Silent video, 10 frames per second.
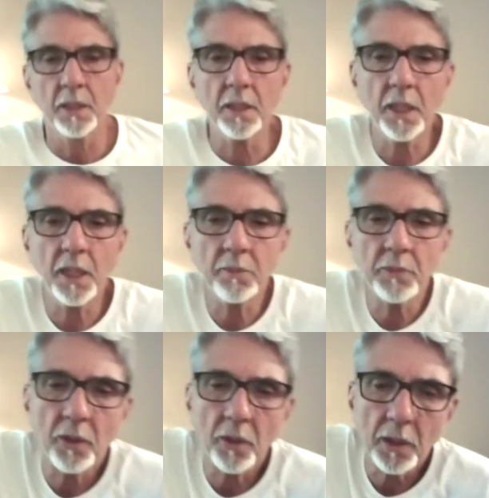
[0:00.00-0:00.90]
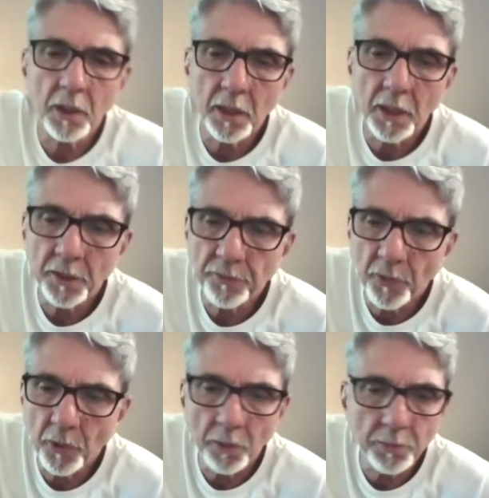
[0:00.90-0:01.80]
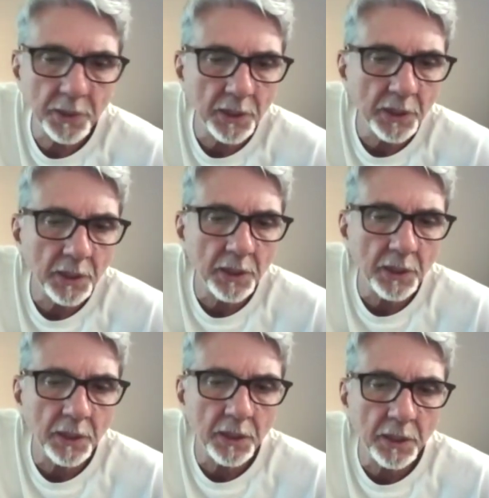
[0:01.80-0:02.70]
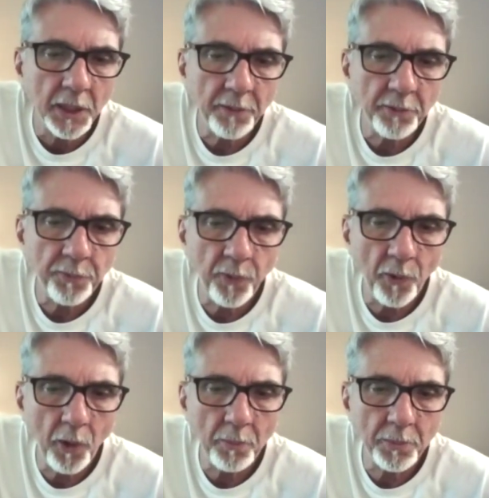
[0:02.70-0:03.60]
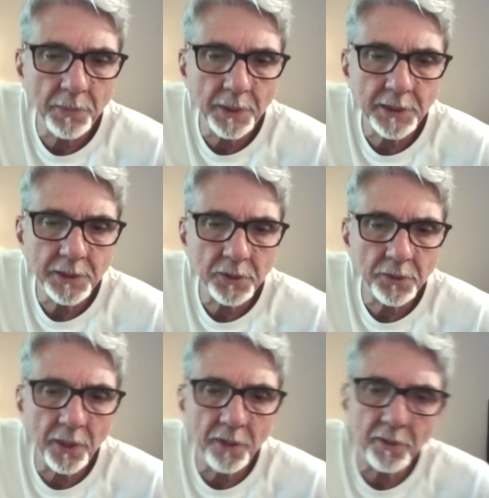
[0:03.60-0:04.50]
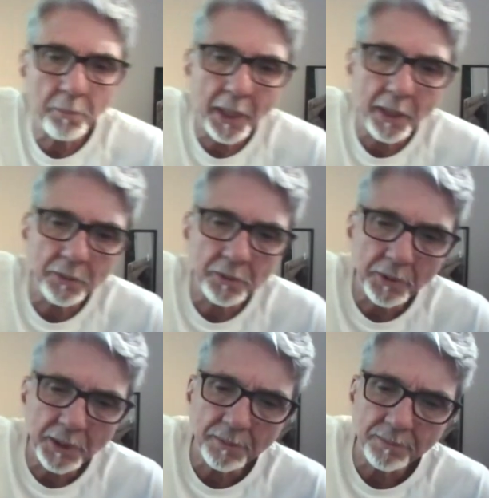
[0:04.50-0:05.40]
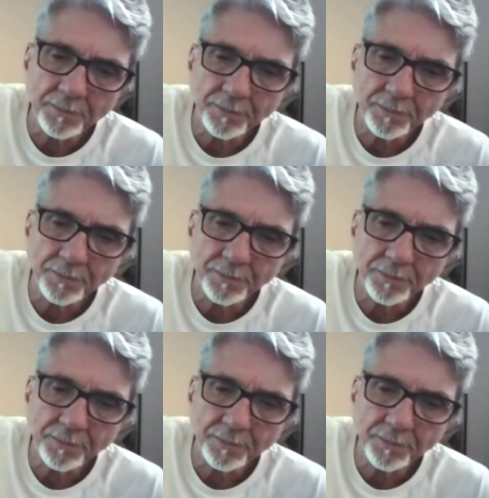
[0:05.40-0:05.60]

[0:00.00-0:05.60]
name, color, and form. Have a form is to have a boundary.